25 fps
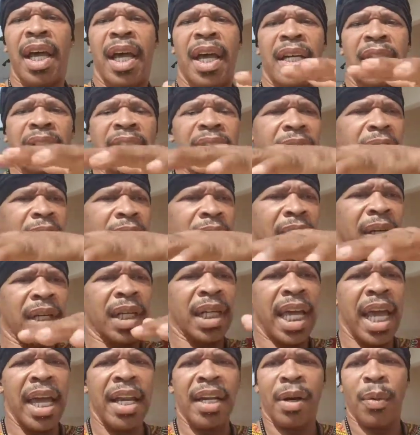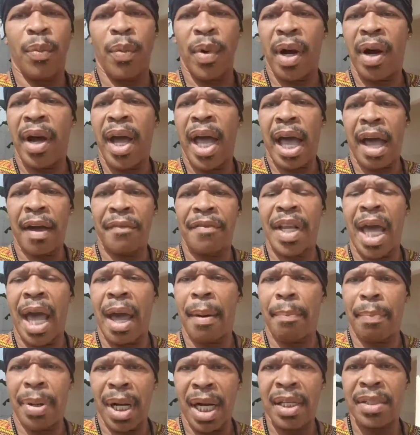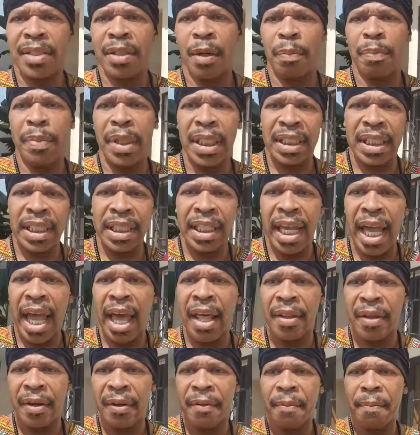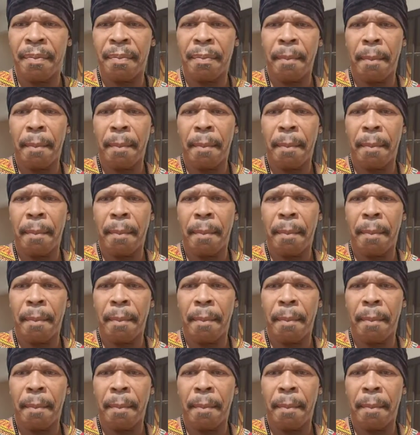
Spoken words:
and sooner or later we'll have that puzzle put together,